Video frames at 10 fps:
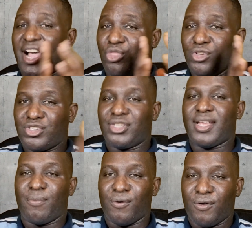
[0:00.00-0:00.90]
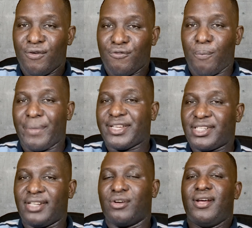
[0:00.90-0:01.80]
are not suitable for
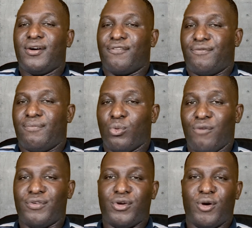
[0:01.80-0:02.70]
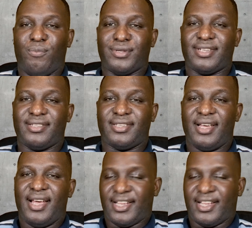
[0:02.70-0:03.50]
meshing of woven composites.